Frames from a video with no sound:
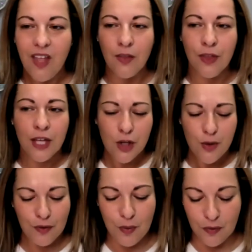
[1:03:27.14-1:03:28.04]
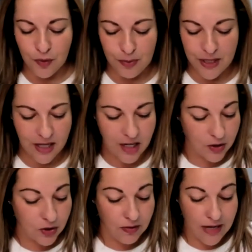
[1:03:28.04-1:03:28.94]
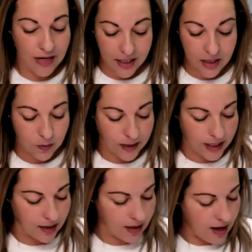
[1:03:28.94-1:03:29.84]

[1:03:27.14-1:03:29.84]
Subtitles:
Thank you, everyone, for being here. So next week,